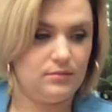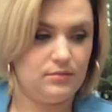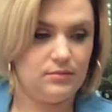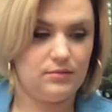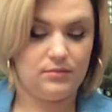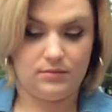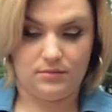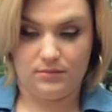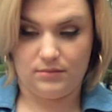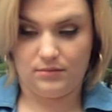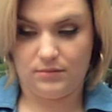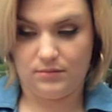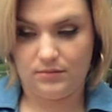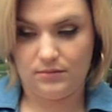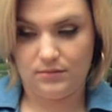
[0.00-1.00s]

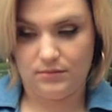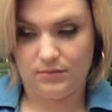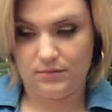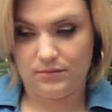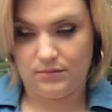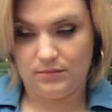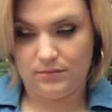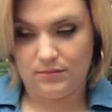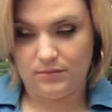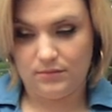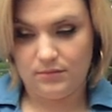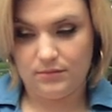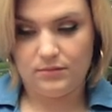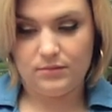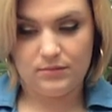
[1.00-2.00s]

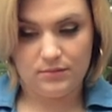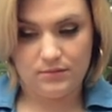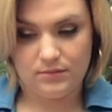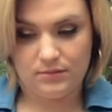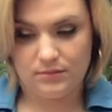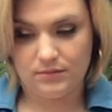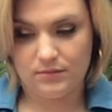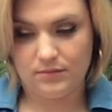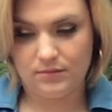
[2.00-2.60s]
This person isn't speaking.